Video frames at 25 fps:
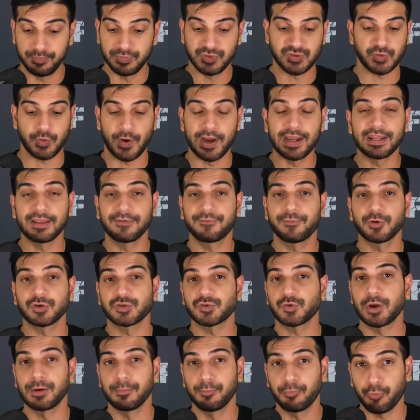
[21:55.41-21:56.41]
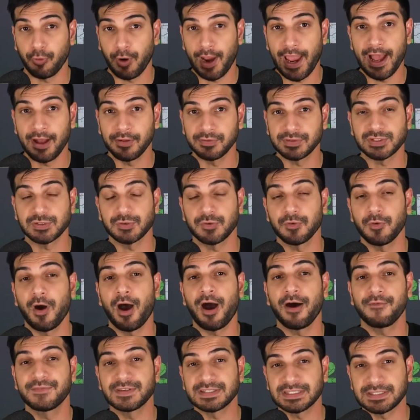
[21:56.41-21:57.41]
trading for Trent Brown. So their
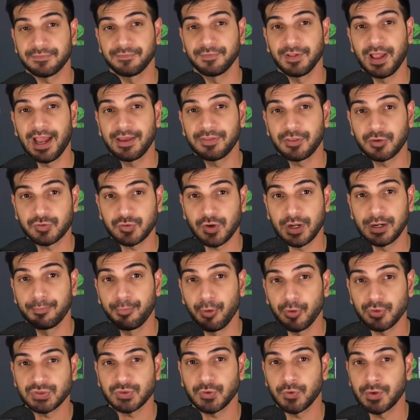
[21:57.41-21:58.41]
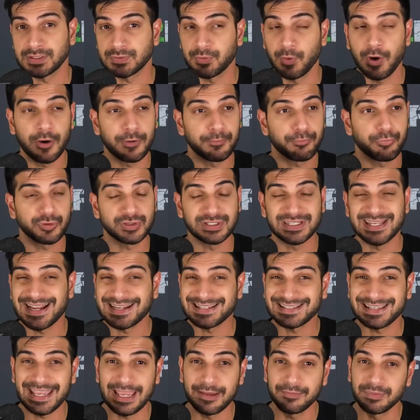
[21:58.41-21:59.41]
offensive line, they're trying to bolster as well and
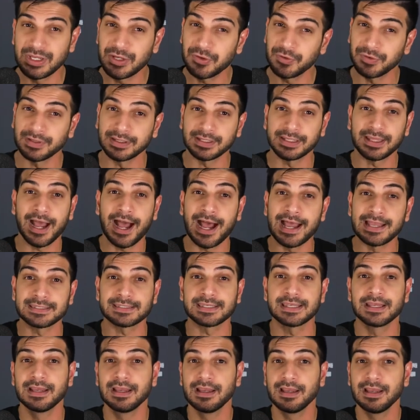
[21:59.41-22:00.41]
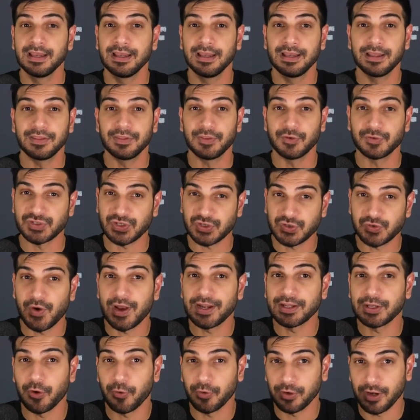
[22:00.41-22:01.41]
protect Cam Newton. Guys, there's a
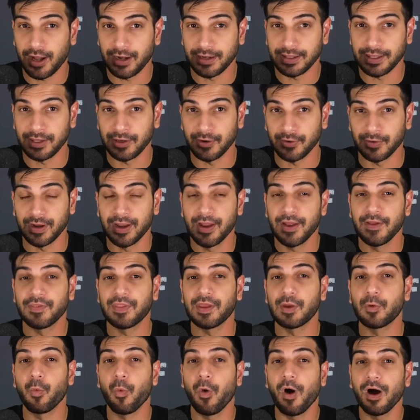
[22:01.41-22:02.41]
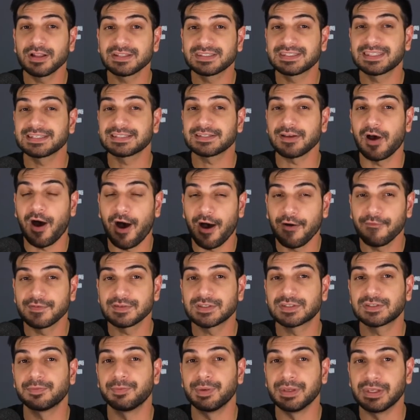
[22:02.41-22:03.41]
trend going on here. They want this
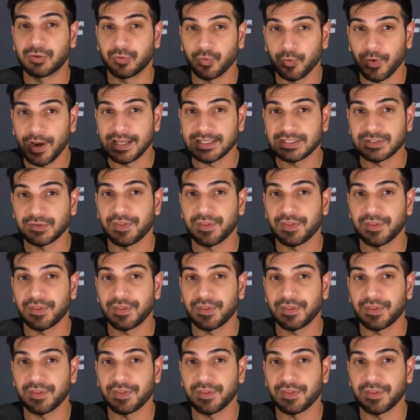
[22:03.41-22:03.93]
offense to be great